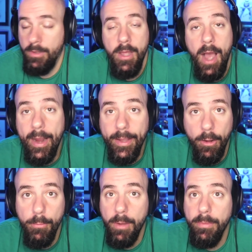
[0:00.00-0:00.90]
I
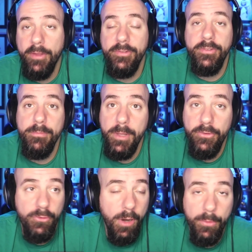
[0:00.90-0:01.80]
counted my blessings and made
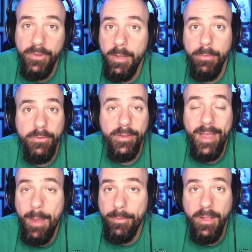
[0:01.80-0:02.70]
sure I was able to
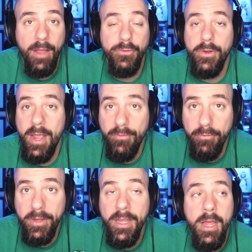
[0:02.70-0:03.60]
capitalize on
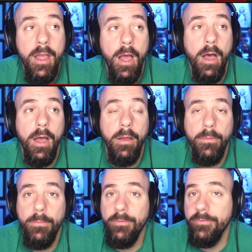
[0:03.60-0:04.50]
every uh,
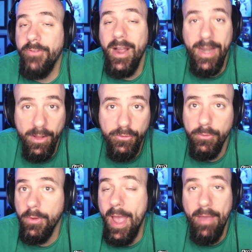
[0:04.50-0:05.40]

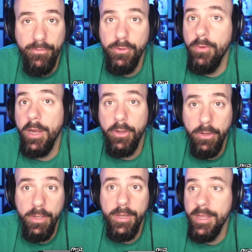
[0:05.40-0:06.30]
financial avenue I
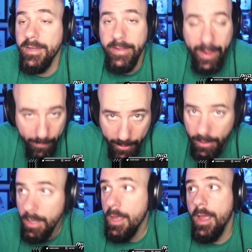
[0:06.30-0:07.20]
could in
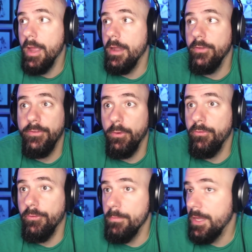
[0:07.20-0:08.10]
gaming. And so
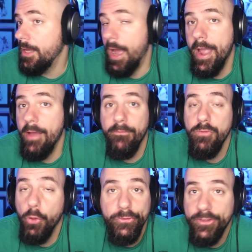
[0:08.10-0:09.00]
for me, I have
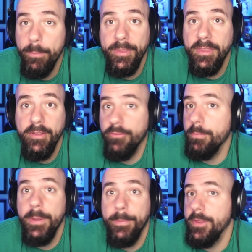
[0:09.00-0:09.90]
no sympathy for
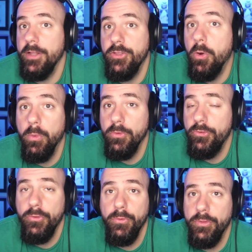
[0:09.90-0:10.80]
people that don't
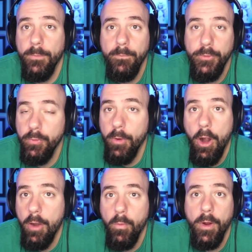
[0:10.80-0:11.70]
choose to do the
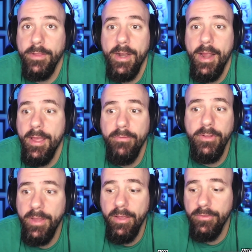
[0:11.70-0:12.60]
hard work that I have the
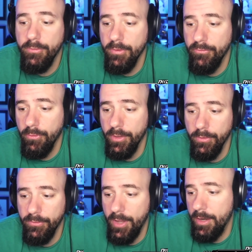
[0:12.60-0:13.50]
last three or four
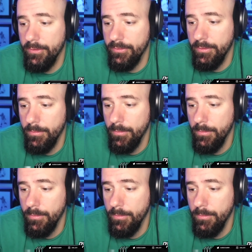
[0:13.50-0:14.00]
years, honestly.